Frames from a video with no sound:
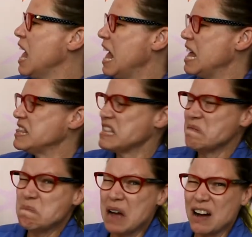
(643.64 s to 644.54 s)
And the
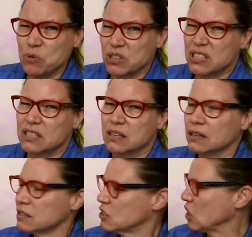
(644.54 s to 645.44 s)
mouse
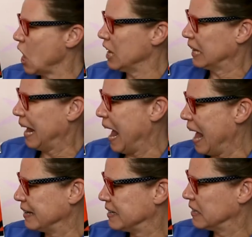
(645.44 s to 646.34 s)
saw a
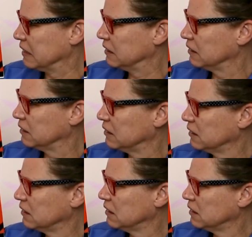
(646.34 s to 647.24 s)
cat.
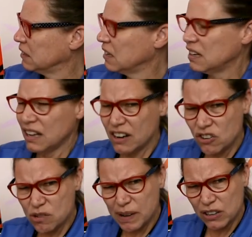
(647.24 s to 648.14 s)
I don't
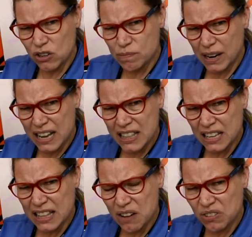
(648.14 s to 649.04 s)
know about you, but I
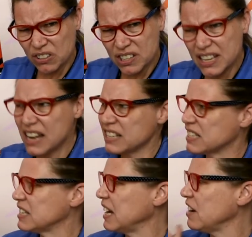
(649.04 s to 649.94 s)
think that one looks kind of
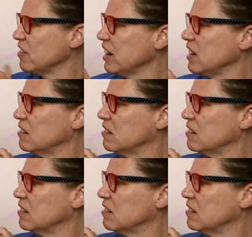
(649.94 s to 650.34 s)
scary.